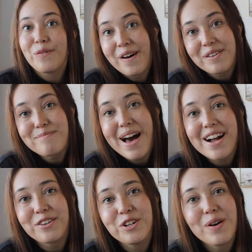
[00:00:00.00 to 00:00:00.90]
Welcome
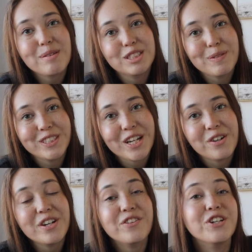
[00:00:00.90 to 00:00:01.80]
back or welcome to my
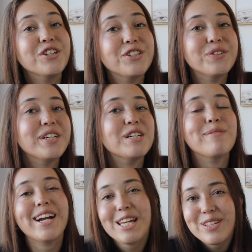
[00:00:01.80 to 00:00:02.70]
channel. If you're new here,
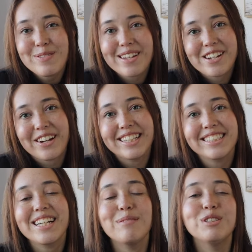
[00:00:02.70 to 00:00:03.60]
my name is Megan
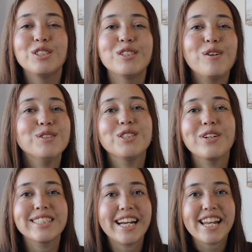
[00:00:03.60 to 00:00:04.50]
Grace and I'm so,
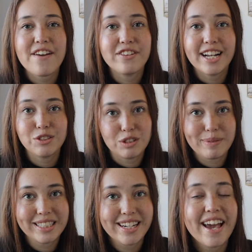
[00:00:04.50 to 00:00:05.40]
so excited to have you guys with
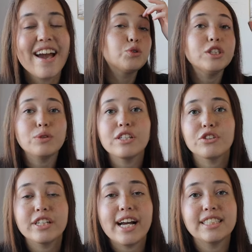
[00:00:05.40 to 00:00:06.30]
me today.
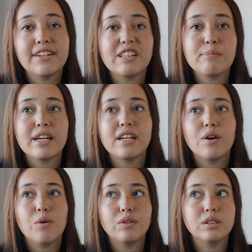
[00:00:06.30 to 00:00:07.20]
2023 has definitely been
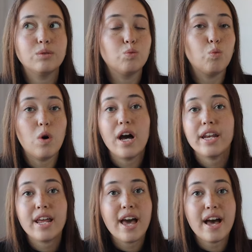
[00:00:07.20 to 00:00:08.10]

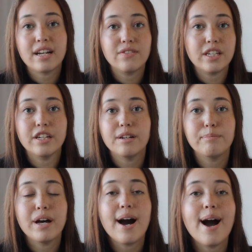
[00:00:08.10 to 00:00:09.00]
one heck of a year,
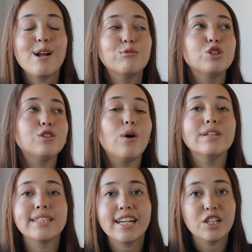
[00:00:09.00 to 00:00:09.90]
but I'm so
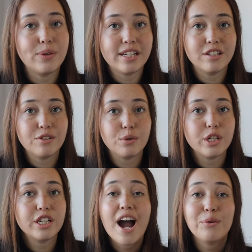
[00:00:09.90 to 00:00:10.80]
excited to bring in the new
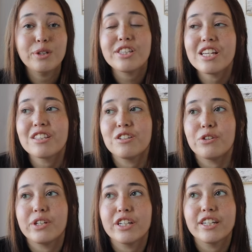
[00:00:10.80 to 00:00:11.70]
year. I really think the
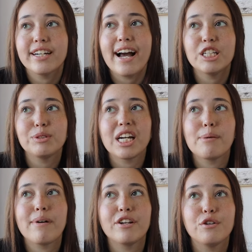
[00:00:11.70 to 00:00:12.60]
new year has
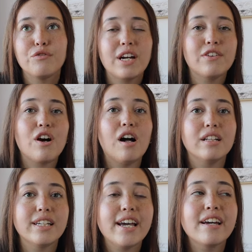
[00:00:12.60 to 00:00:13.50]
become my new favorite
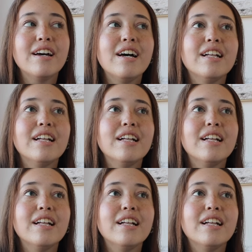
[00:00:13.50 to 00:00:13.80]
holiday.